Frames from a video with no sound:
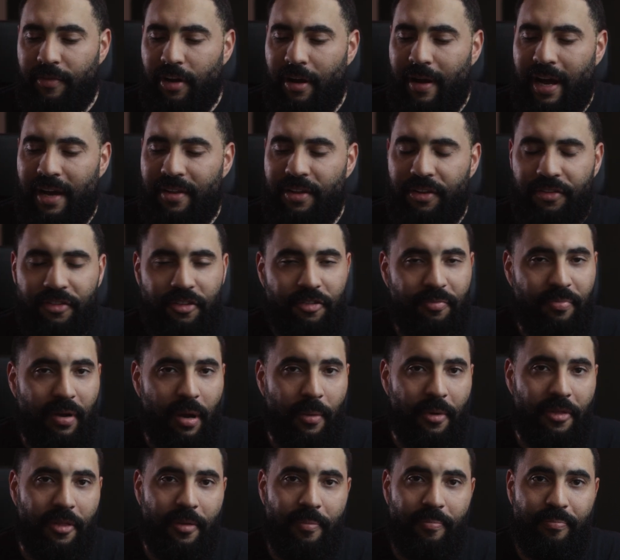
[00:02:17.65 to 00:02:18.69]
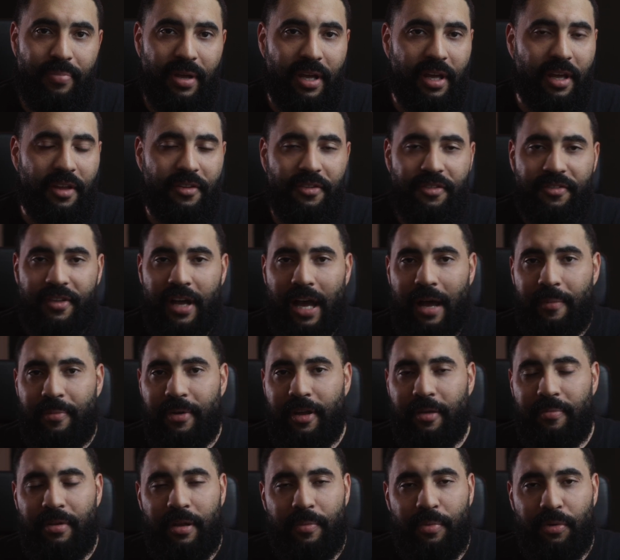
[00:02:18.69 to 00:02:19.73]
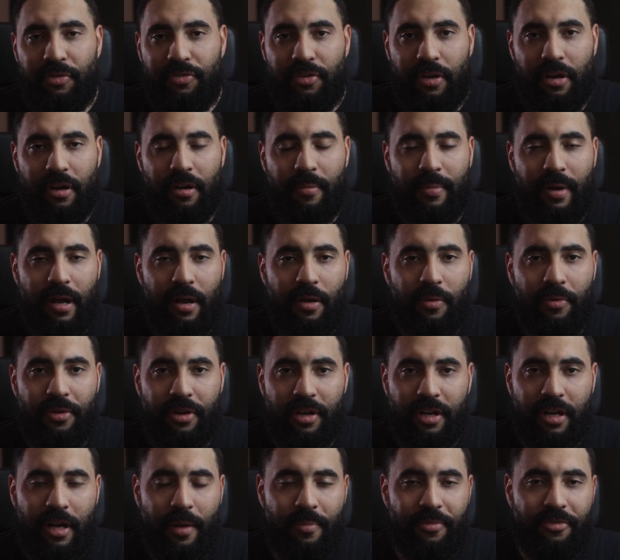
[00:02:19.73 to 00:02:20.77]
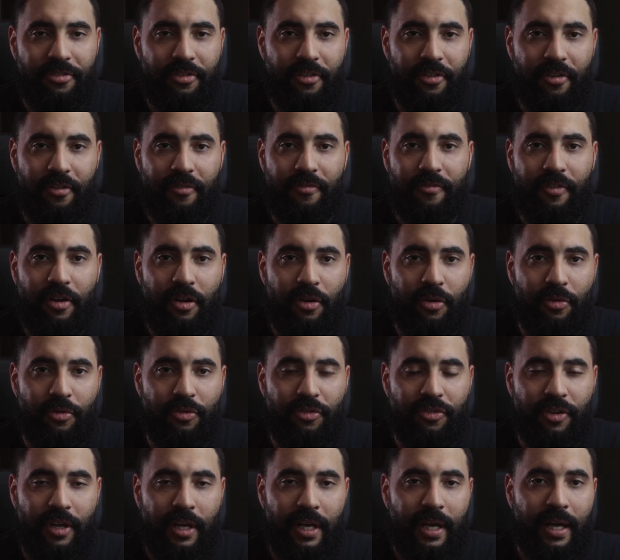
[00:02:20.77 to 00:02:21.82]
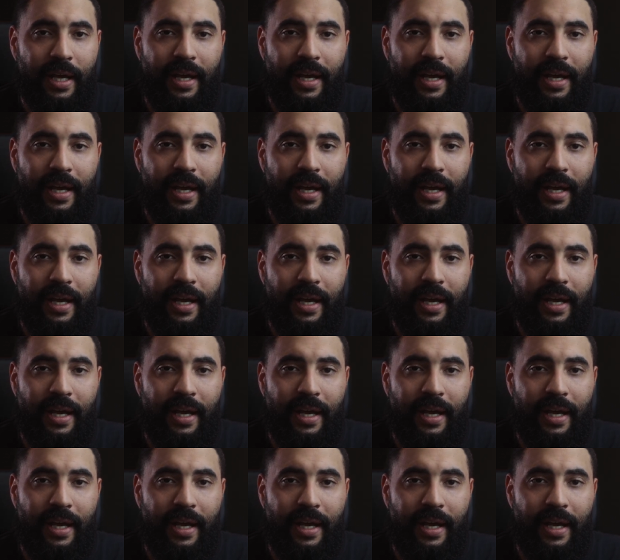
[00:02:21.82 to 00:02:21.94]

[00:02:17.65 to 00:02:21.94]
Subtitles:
All right, this is probably the biggest topic people talk about when it comes to their phones